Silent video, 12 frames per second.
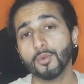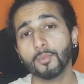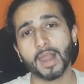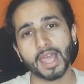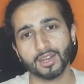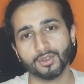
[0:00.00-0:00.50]

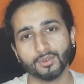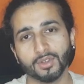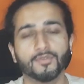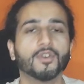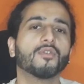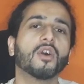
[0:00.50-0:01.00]
plan to if
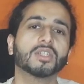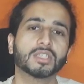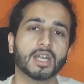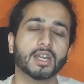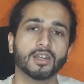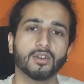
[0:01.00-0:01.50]
you're not
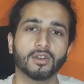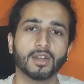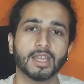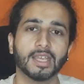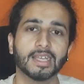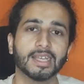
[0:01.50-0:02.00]
started
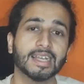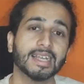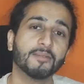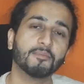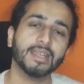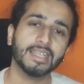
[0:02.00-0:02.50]
already.
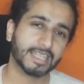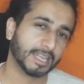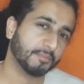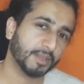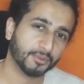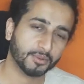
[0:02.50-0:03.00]
Please let
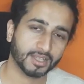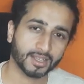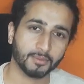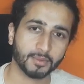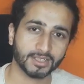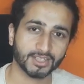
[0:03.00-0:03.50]
me know in the
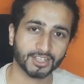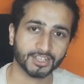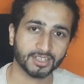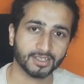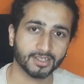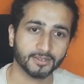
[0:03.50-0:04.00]
comment section.